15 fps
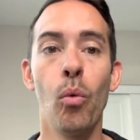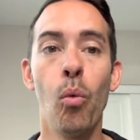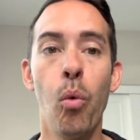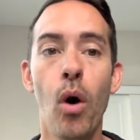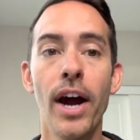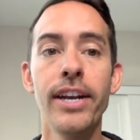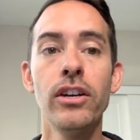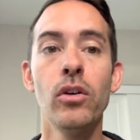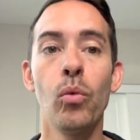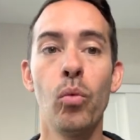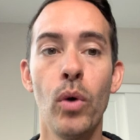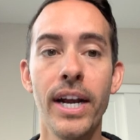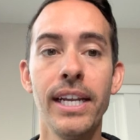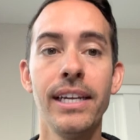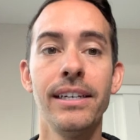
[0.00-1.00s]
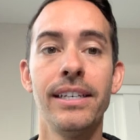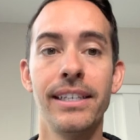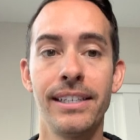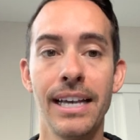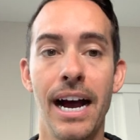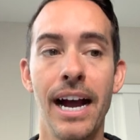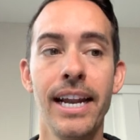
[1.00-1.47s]
One winning
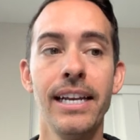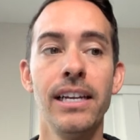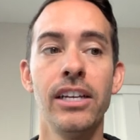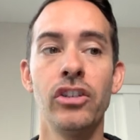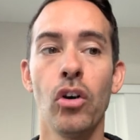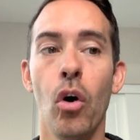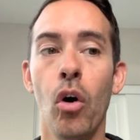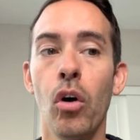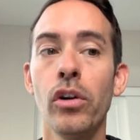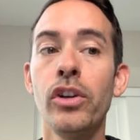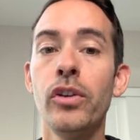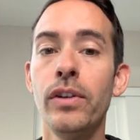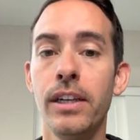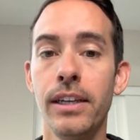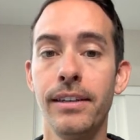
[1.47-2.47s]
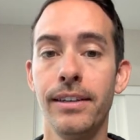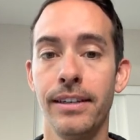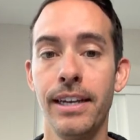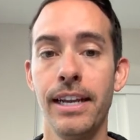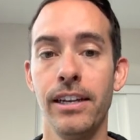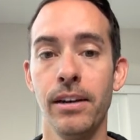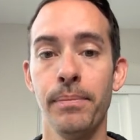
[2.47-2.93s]
design is all you need to
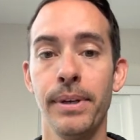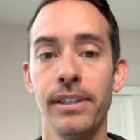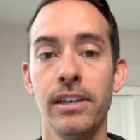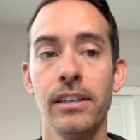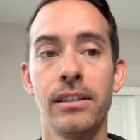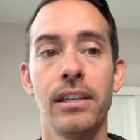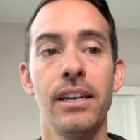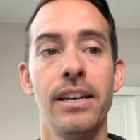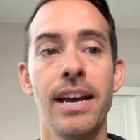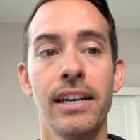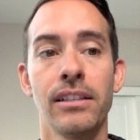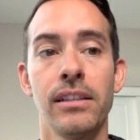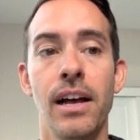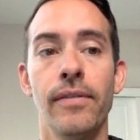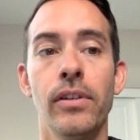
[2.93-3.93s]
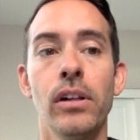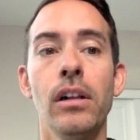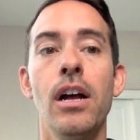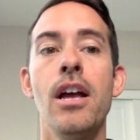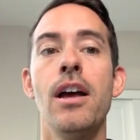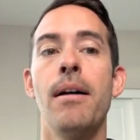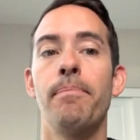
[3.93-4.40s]
take your business to the next
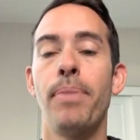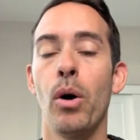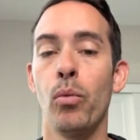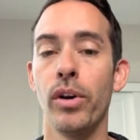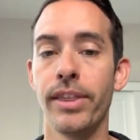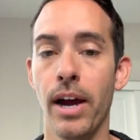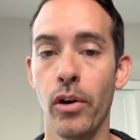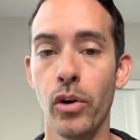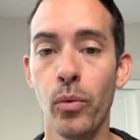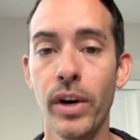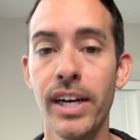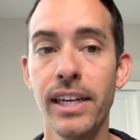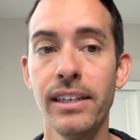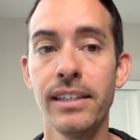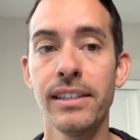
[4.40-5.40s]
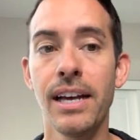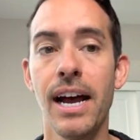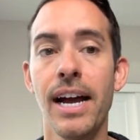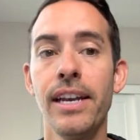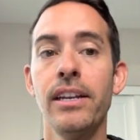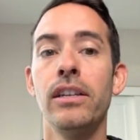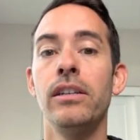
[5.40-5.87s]
level, but without a winning
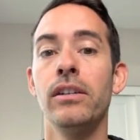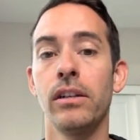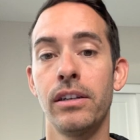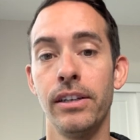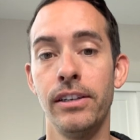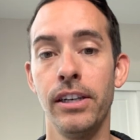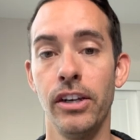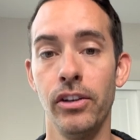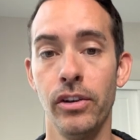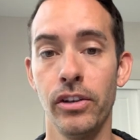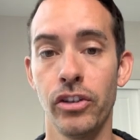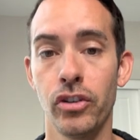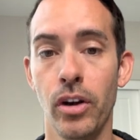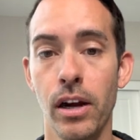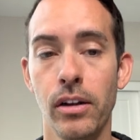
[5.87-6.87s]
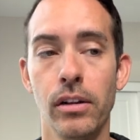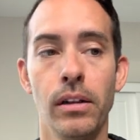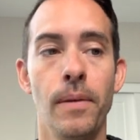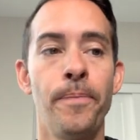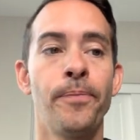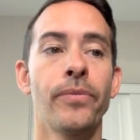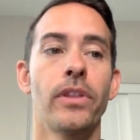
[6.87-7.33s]
design, you'll continue to
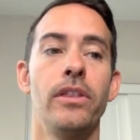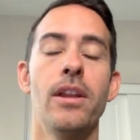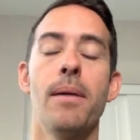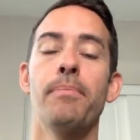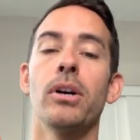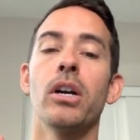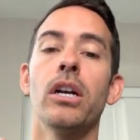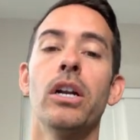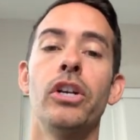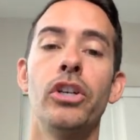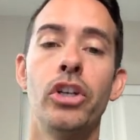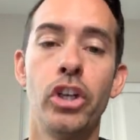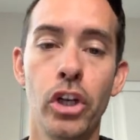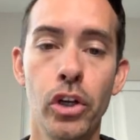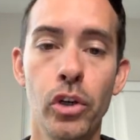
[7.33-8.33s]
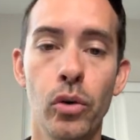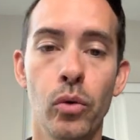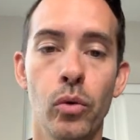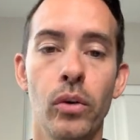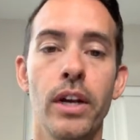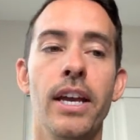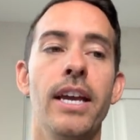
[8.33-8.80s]
struggle. Number
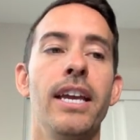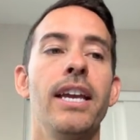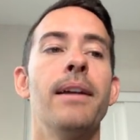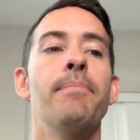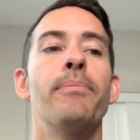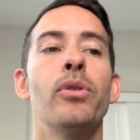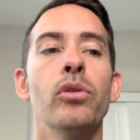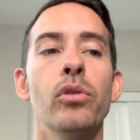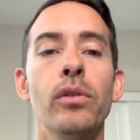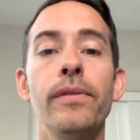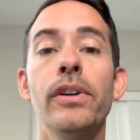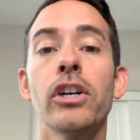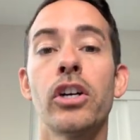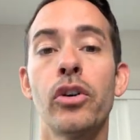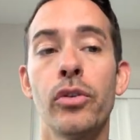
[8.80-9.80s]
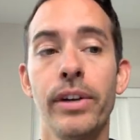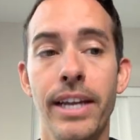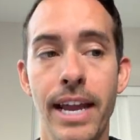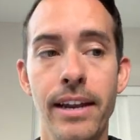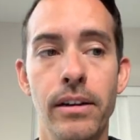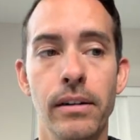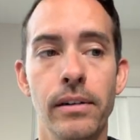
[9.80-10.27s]
two, improve your
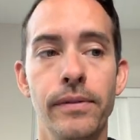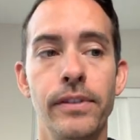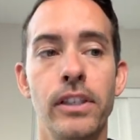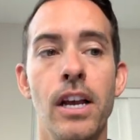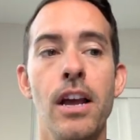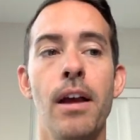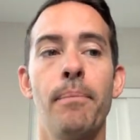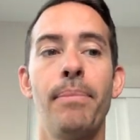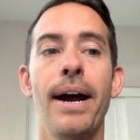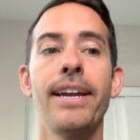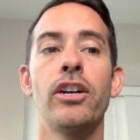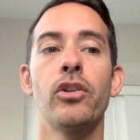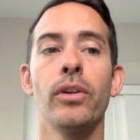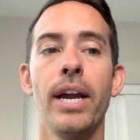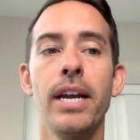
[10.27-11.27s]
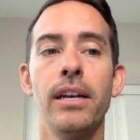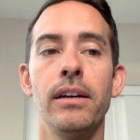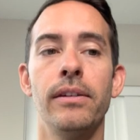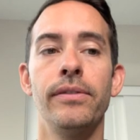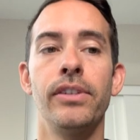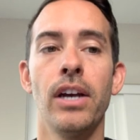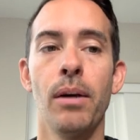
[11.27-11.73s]
creatives. By
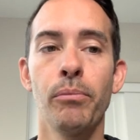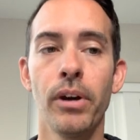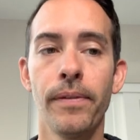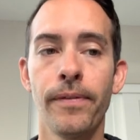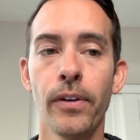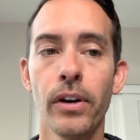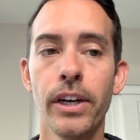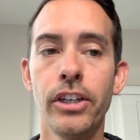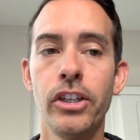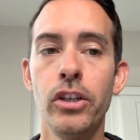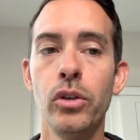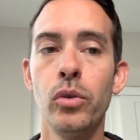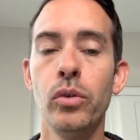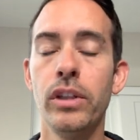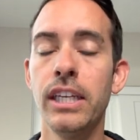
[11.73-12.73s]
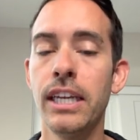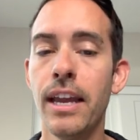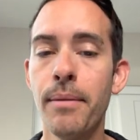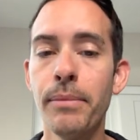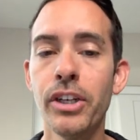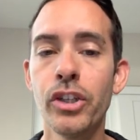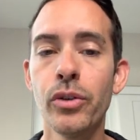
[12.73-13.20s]
creatives, I'm referring to the
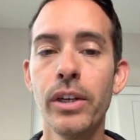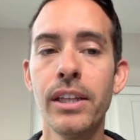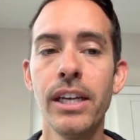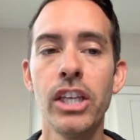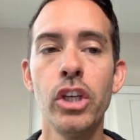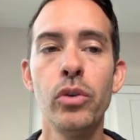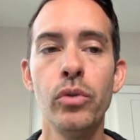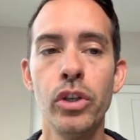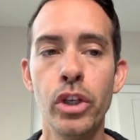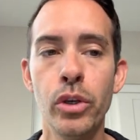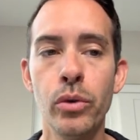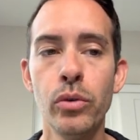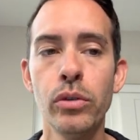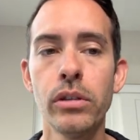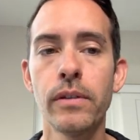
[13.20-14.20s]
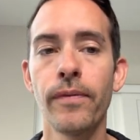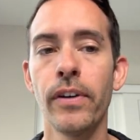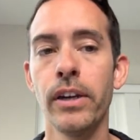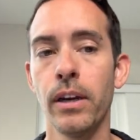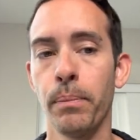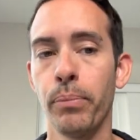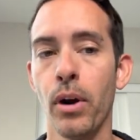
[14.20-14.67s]
imagery that you use for
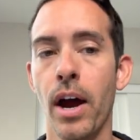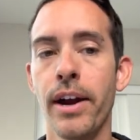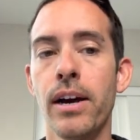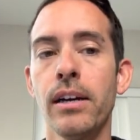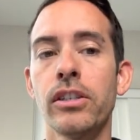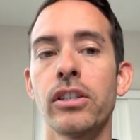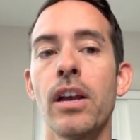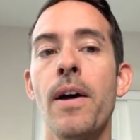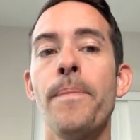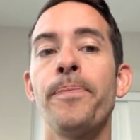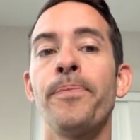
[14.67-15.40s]
your products